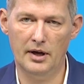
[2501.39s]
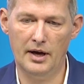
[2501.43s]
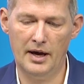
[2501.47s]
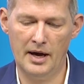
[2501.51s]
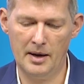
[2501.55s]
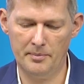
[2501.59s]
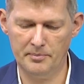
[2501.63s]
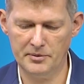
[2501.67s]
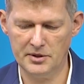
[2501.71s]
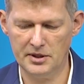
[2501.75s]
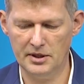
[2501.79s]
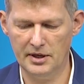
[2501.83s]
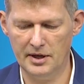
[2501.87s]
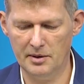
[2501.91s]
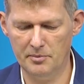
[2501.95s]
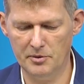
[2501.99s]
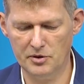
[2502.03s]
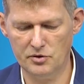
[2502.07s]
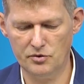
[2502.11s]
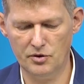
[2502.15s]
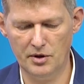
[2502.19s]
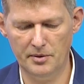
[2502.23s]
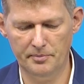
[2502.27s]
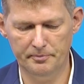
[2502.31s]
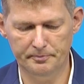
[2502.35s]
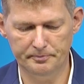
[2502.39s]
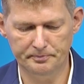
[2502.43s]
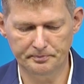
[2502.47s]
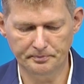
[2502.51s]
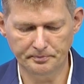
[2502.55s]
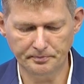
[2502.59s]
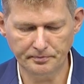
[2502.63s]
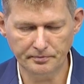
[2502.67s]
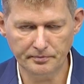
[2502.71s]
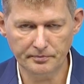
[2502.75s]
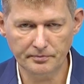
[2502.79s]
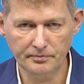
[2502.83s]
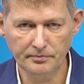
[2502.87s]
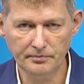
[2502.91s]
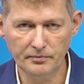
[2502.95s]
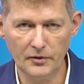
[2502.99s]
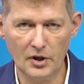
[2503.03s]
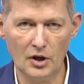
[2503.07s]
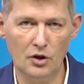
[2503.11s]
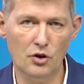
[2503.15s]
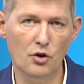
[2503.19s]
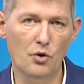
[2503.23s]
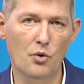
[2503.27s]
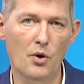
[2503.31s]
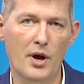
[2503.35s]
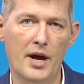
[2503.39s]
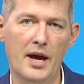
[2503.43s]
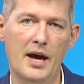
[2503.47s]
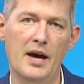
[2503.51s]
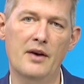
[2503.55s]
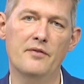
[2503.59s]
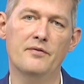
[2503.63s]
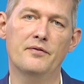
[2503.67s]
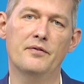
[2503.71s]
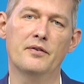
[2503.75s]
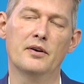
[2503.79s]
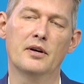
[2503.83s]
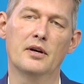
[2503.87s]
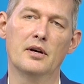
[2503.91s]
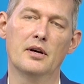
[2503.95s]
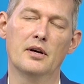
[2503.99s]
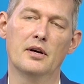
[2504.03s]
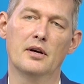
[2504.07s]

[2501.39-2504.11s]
app telemetry, you have